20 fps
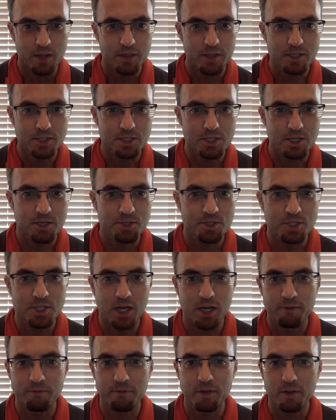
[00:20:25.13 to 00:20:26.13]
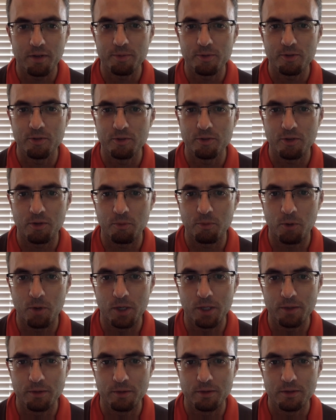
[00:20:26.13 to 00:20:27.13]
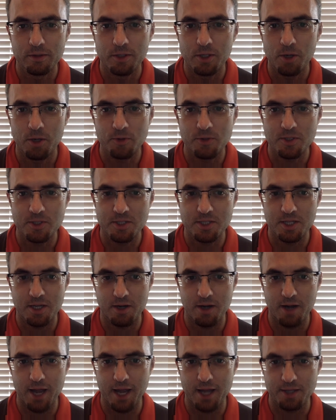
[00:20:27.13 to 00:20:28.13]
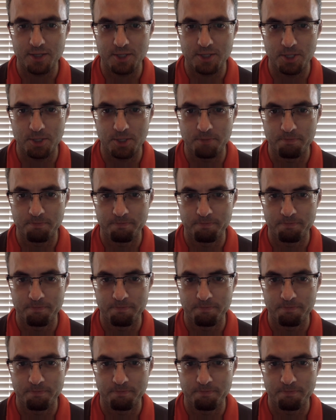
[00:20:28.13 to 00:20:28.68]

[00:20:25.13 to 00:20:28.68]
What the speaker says: This year's John Philip Sousa Award goes to Sarah Haskew.